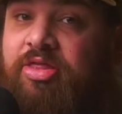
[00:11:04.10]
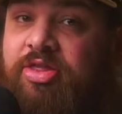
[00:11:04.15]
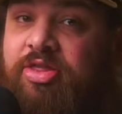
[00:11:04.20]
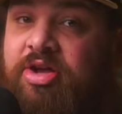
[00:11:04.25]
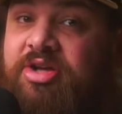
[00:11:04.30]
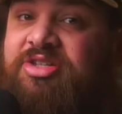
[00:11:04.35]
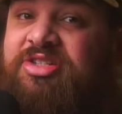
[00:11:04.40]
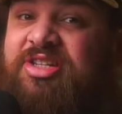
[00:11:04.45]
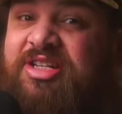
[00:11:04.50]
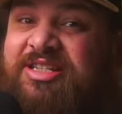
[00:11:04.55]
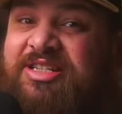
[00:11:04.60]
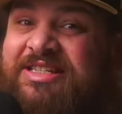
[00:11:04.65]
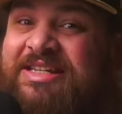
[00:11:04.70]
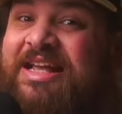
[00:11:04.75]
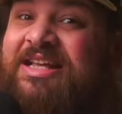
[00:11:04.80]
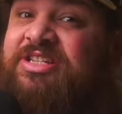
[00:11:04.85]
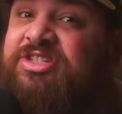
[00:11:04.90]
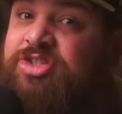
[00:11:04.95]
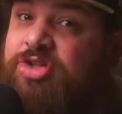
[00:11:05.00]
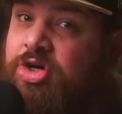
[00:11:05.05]
the
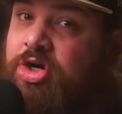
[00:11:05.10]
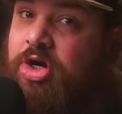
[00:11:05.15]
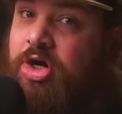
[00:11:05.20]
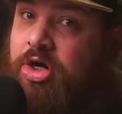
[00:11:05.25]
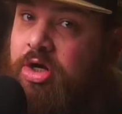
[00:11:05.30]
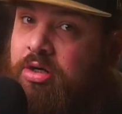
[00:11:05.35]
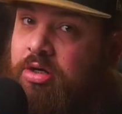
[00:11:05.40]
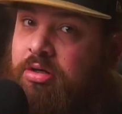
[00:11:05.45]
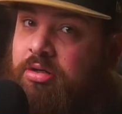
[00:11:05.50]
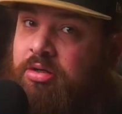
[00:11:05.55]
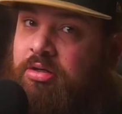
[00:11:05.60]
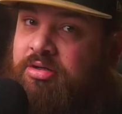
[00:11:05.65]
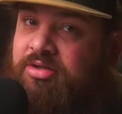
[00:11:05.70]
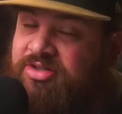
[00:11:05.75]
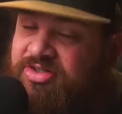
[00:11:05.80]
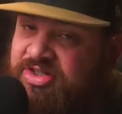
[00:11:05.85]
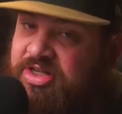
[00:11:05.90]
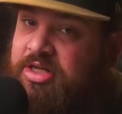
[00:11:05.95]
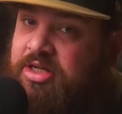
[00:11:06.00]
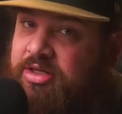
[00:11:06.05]
successor,
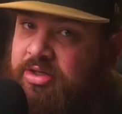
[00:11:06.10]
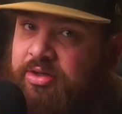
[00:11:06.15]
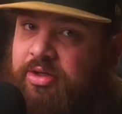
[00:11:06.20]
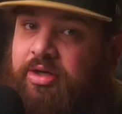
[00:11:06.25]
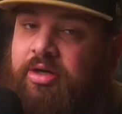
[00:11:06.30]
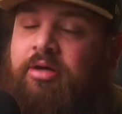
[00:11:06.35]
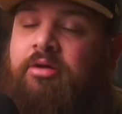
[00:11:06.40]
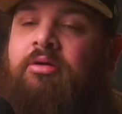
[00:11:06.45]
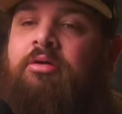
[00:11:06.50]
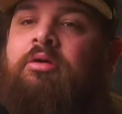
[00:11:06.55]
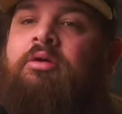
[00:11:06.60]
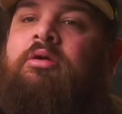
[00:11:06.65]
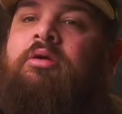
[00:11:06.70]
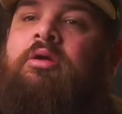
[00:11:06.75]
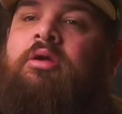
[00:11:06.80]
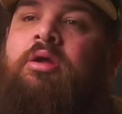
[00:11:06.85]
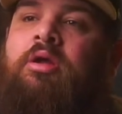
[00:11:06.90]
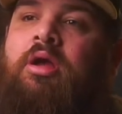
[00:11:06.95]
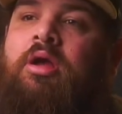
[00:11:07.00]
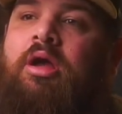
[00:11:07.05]
singular.
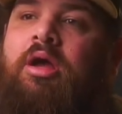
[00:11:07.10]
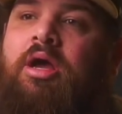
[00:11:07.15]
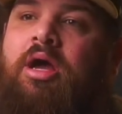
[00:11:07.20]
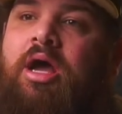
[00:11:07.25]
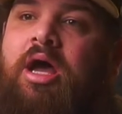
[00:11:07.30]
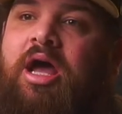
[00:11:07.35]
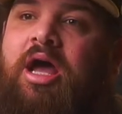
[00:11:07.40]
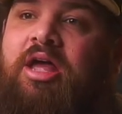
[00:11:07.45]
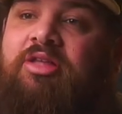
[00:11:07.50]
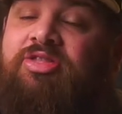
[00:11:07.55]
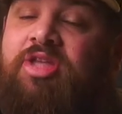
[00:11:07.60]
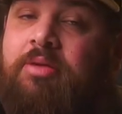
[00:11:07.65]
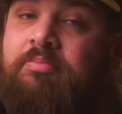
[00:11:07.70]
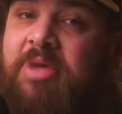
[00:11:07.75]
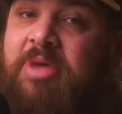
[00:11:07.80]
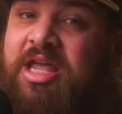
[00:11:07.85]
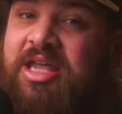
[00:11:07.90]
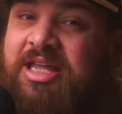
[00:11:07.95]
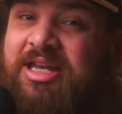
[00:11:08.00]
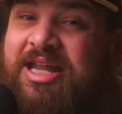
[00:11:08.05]
They
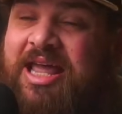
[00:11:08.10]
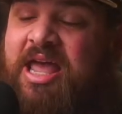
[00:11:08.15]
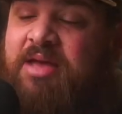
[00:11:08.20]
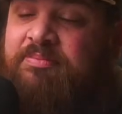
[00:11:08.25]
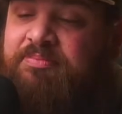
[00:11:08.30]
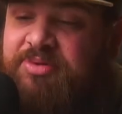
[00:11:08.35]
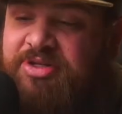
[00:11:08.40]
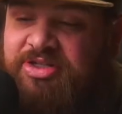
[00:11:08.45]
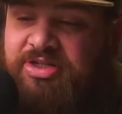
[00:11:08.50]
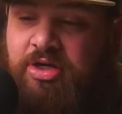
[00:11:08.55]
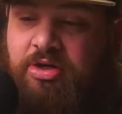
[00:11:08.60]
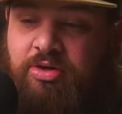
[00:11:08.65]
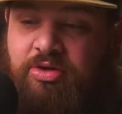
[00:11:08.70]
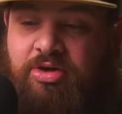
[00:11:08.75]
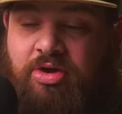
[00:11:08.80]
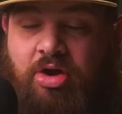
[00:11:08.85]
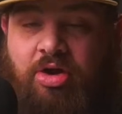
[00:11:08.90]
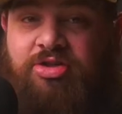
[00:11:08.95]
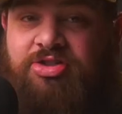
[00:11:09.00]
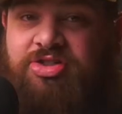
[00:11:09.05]
make an
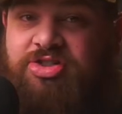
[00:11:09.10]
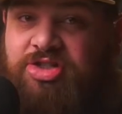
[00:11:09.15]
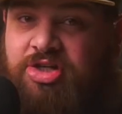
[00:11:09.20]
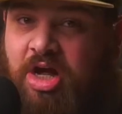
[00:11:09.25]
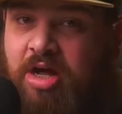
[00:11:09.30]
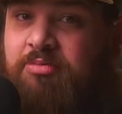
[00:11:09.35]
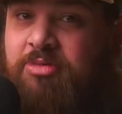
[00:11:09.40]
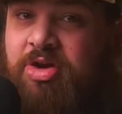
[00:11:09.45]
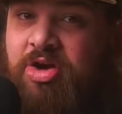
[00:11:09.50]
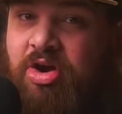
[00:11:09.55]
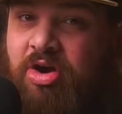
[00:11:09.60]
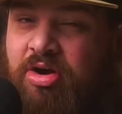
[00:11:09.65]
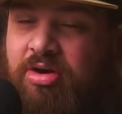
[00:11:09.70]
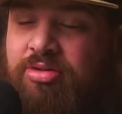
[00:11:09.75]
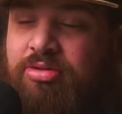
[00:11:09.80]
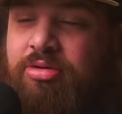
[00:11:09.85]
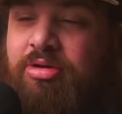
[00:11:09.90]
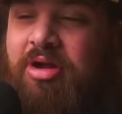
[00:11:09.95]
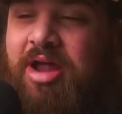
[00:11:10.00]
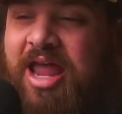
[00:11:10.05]
episode called John
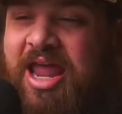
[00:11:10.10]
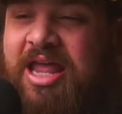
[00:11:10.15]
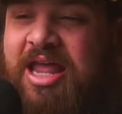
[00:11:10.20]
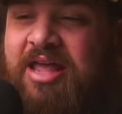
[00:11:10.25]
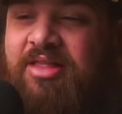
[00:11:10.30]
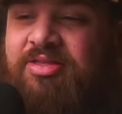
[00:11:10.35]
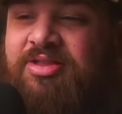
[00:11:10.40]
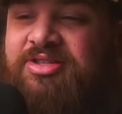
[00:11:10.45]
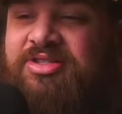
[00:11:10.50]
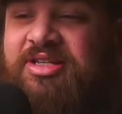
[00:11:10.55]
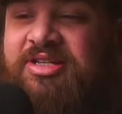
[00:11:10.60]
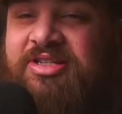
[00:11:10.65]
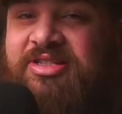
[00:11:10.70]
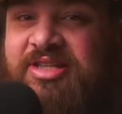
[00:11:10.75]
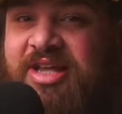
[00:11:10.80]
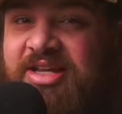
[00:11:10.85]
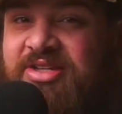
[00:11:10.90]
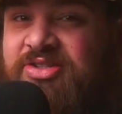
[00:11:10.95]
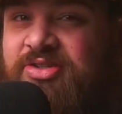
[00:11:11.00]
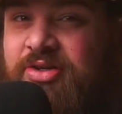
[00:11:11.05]
MacArthur and the
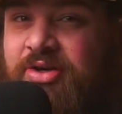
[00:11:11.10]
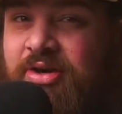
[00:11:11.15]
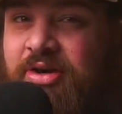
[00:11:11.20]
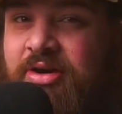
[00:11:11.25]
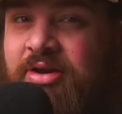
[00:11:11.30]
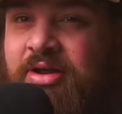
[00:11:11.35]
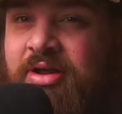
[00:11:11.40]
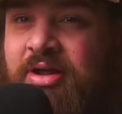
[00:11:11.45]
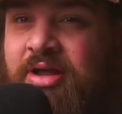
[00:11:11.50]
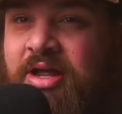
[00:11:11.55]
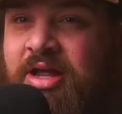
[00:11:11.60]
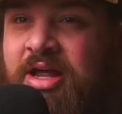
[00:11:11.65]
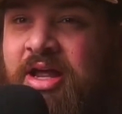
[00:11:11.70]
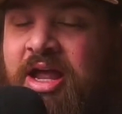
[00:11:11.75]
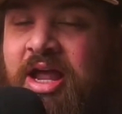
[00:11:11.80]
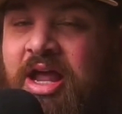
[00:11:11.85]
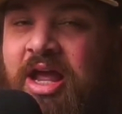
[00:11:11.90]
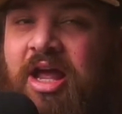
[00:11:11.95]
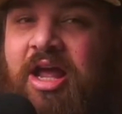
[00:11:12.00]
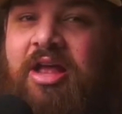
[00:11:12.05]
Successor,
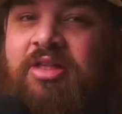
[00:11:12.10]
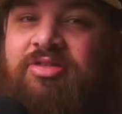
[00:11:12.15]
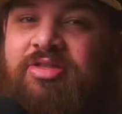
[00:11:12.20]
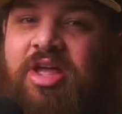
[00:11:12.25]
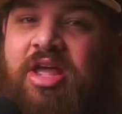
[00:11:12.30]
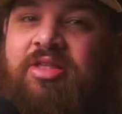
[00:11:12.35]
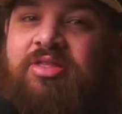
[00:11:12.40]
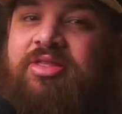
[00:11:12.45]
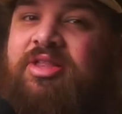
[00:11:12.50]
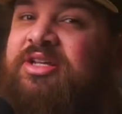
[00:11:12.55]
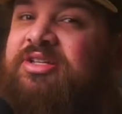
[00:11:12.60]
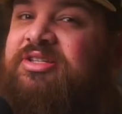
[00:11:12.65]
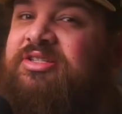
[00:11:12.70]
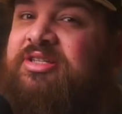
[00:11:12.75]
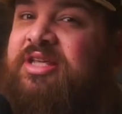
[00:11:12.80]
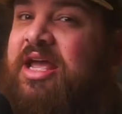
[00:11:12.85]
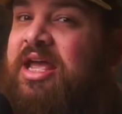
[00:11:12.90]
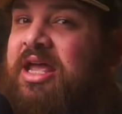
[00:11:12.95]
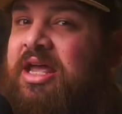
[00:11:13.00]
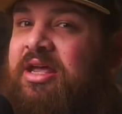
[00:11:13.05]
and then they
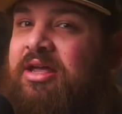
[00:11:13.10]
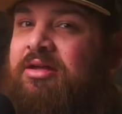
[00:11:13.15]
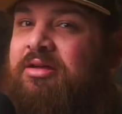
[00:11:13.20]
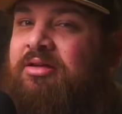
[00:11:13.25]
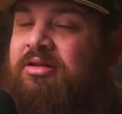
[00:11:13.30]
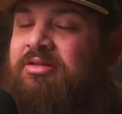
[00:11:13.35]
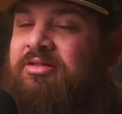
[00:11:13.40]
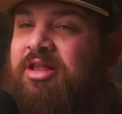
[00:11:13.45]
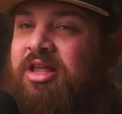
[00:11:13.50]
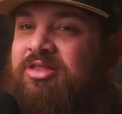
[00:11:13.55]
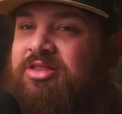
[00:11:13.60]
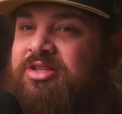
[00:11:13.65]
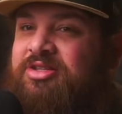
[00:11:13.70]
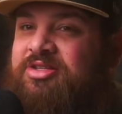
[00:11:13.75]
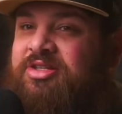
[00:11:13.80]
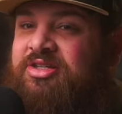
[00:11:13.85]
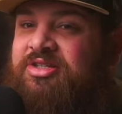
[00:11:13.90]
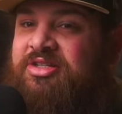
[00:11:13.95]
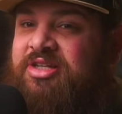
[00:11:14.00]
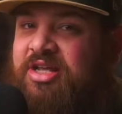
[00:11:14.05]
say that the
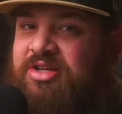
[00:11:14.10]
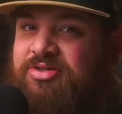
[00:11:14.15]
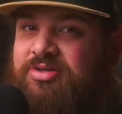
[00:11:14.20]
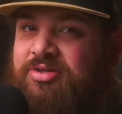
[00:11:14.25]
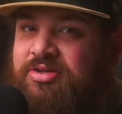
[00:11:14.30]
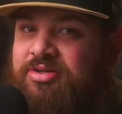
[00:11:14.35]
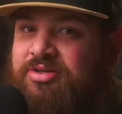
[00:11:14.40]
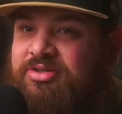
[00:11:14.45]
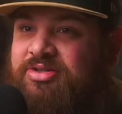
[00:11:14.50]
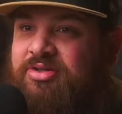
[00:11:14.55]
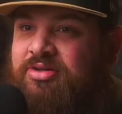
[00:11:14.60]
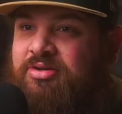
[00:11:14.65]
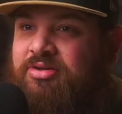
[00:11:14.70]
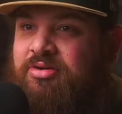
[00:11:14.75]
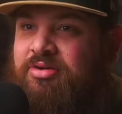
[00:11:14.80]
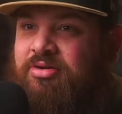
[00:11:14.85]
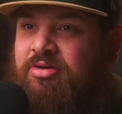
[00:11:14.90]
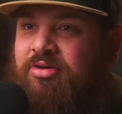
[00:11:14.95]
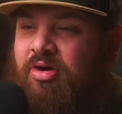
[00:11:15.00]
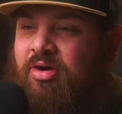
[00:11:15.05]
successors
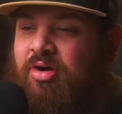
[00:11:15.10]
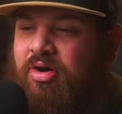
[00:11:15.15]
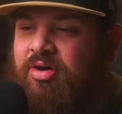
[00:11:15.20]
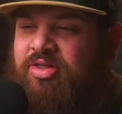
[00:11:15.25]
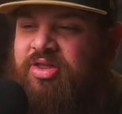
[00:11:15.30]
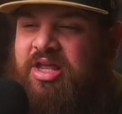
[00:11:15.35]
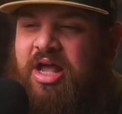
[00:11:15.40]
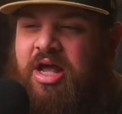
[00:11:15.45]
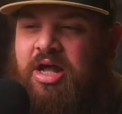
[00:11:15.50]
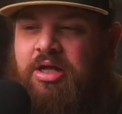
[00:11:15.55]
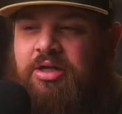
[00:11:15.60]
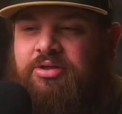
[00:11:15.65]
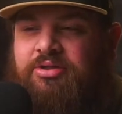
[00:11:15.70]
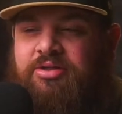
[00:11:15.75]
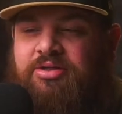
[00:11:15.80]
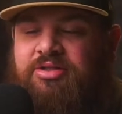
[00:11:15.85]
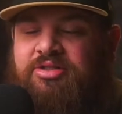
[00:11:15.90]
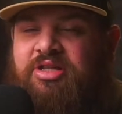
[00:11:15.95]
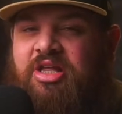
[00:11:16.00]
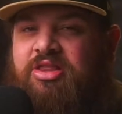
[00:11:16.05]
are the
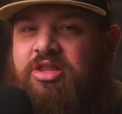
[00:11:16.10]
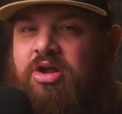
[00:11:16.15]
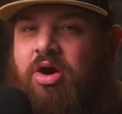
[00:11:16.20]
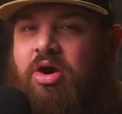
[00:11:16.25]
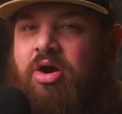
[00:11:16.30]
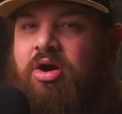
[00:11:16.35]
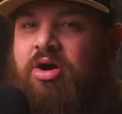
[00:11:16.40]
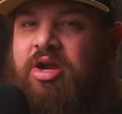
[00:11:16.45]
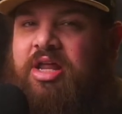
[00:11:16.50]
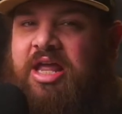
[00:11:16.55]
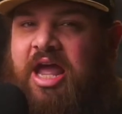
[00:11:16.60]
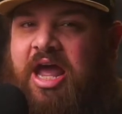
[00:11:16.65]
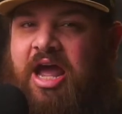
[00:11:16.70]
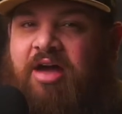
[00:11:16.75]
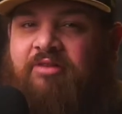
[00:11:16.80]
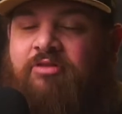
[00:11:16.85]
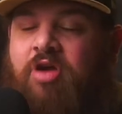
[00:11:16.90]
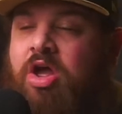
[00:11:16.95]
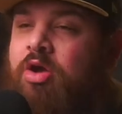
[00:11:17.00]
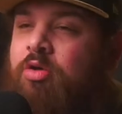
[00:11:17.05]
elders that they already
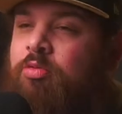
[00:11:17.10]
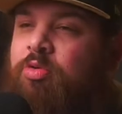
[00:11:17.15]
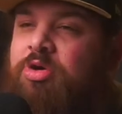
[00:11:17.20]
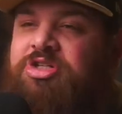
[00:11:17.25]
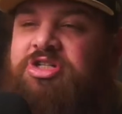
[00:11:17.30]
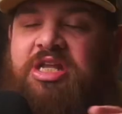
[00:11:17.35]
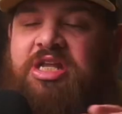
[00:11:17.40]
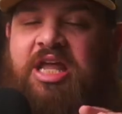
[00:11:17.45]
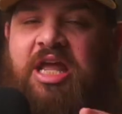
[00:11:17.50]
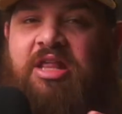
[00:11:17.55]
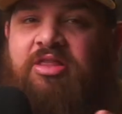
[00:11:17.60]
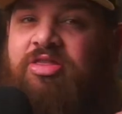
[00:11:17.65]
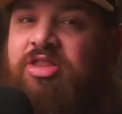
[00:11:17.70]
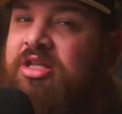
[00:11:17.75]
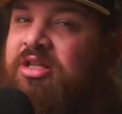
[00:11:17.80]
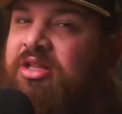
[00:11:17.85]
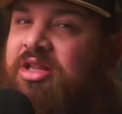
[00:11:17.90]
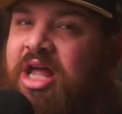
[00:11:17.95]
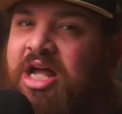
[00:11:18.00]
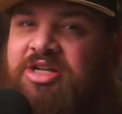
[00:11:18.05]
have, which again,
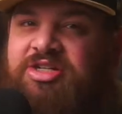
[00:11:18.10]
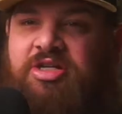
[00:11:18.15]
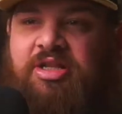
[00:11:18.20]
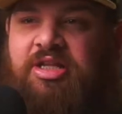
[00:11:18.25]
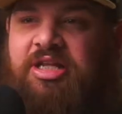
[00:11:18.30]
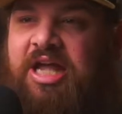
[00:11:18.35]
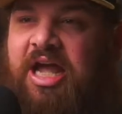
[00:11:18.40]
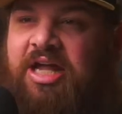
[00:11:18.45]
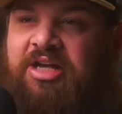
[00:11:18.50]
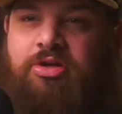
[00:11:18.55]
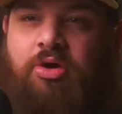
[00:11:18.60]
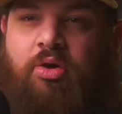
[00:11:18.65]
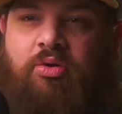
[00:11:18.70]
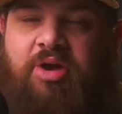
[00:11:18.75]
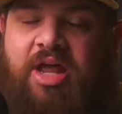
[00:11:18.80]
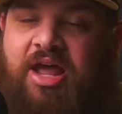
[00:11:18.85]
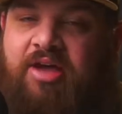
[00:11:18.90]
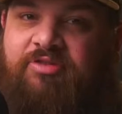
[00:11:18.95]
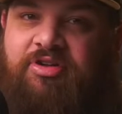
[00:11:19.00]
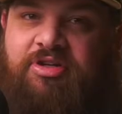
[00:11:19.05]
theologically, I
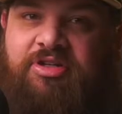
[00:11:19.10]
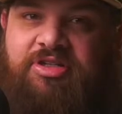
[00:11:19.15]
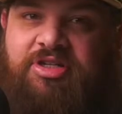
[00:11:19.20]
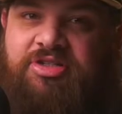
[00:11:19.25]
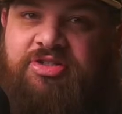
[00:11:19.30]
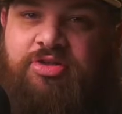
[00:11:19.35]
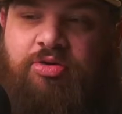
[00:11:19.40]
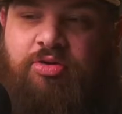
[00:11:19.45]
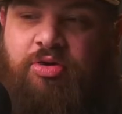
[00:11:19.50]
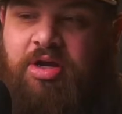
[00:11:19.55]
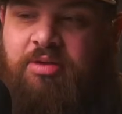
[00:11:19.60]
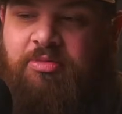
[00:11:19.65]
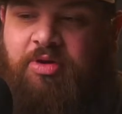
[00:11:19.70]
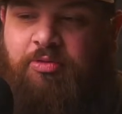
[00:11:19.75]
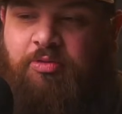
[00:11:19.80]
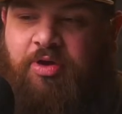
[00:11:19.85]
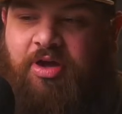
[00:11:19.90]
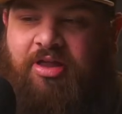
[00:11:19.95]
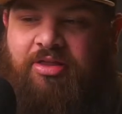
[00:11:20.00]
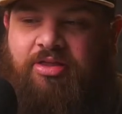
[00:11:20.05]
don't have a
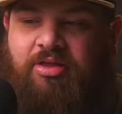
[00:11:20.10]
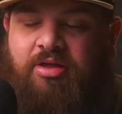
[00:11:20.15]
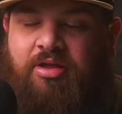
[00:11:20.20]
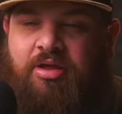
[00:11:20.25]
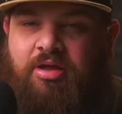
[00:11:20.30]
disagreement with.